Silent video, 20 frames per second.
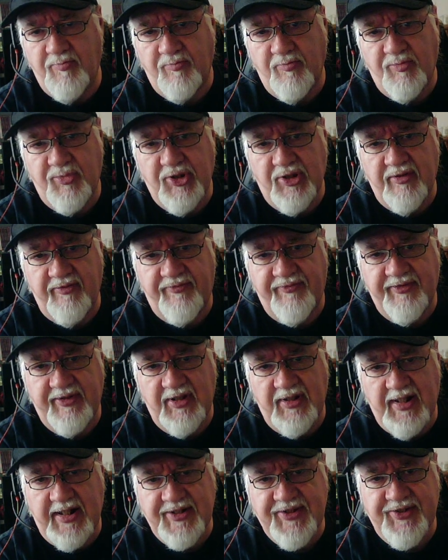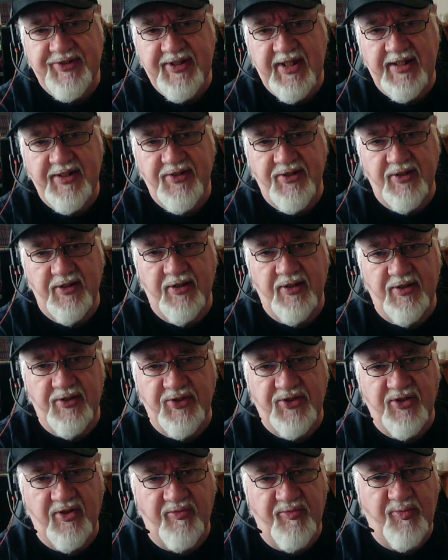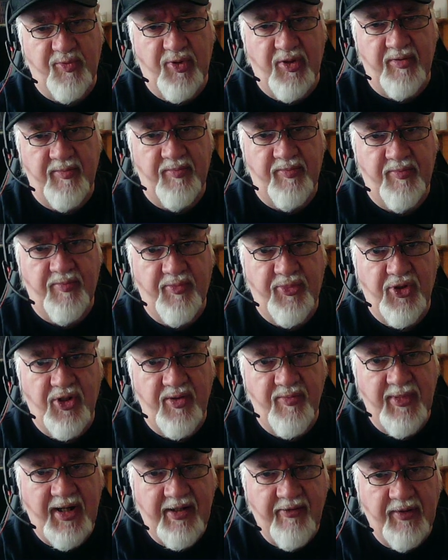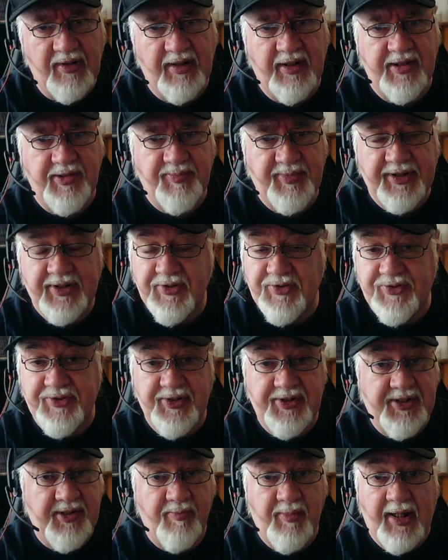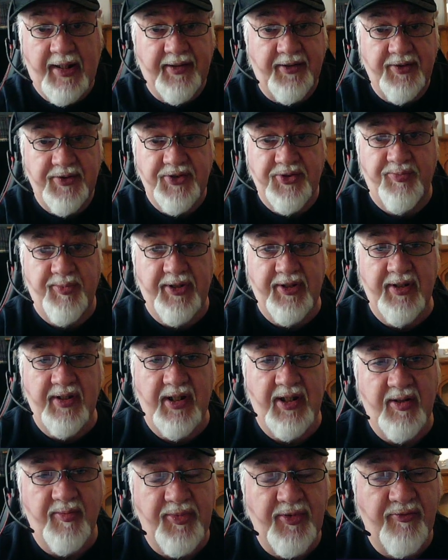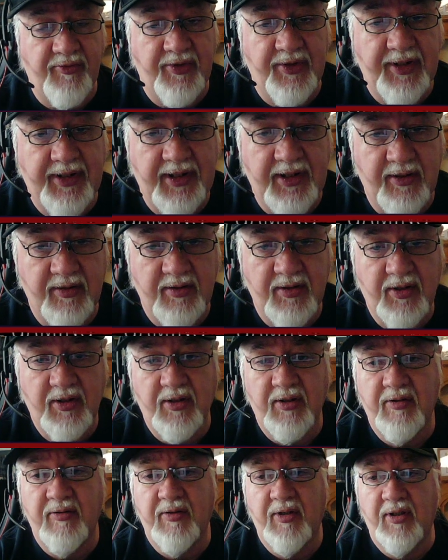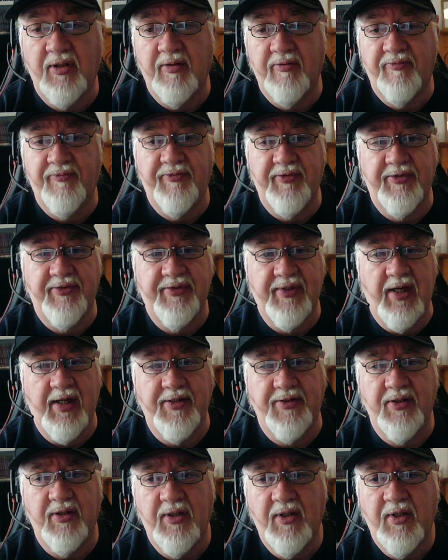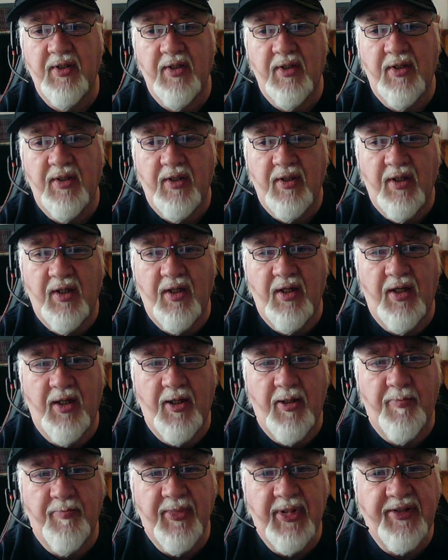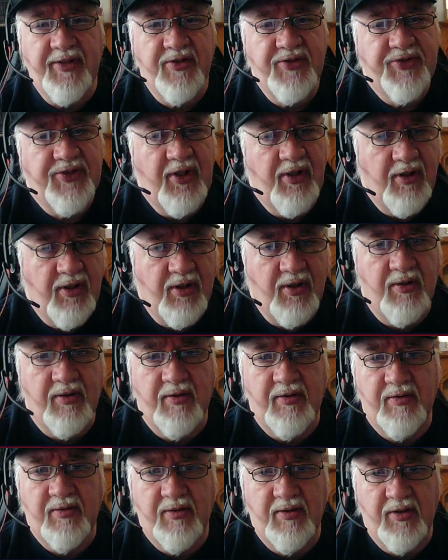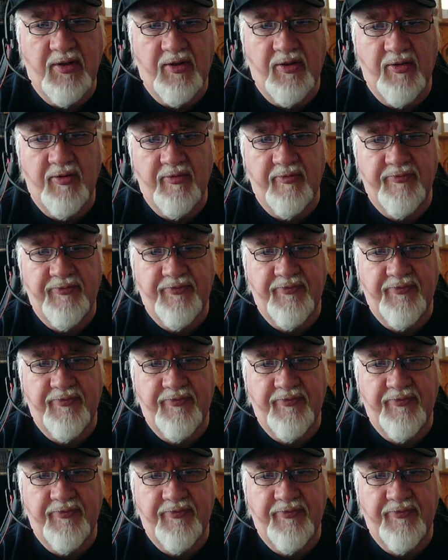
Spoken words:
but for the last 10 years I've primarily, because the demand has been there, been running 5th ed. And there's a lot of